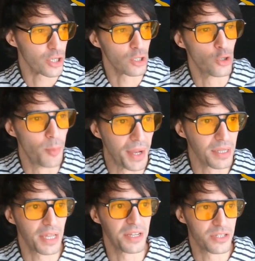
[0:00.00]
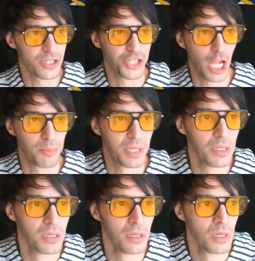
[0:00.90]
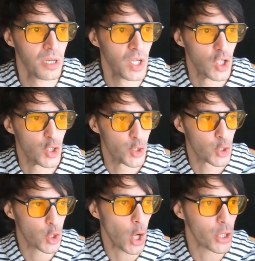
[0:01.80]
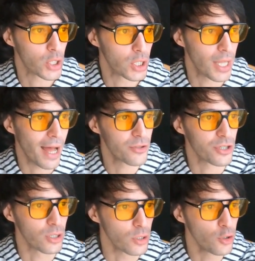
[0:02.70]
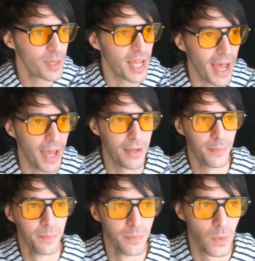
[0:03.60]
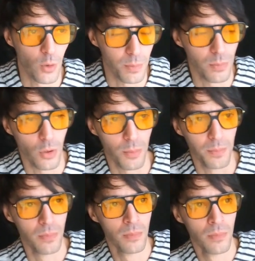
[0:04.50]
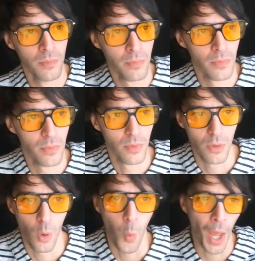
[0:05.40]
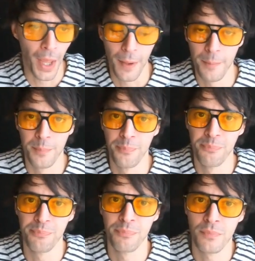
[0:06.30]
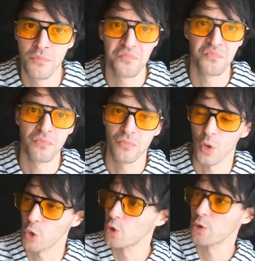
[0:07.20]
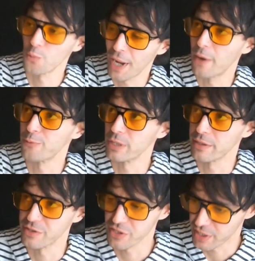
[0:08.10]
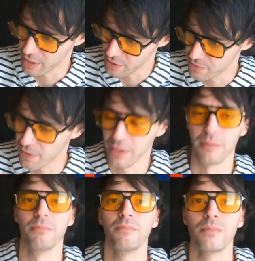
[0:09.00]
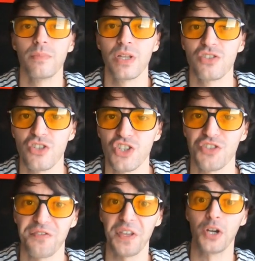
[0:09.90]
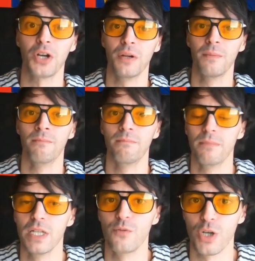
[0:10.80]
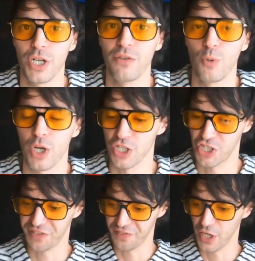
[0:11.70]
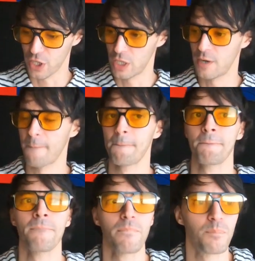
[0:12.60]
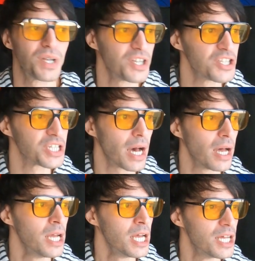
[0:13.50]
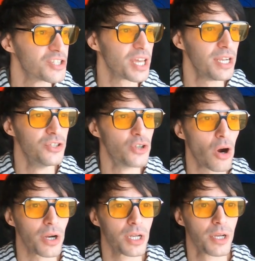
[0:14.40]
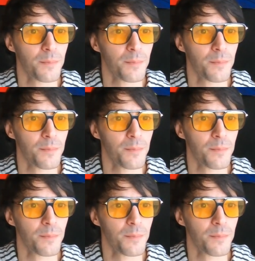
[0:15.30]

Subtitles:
are looming, ladies and gentlemen. Dark clouds are looming ahead or away. We're going around, really, because it's a sphere. We're in a sphere. But it's getting dark.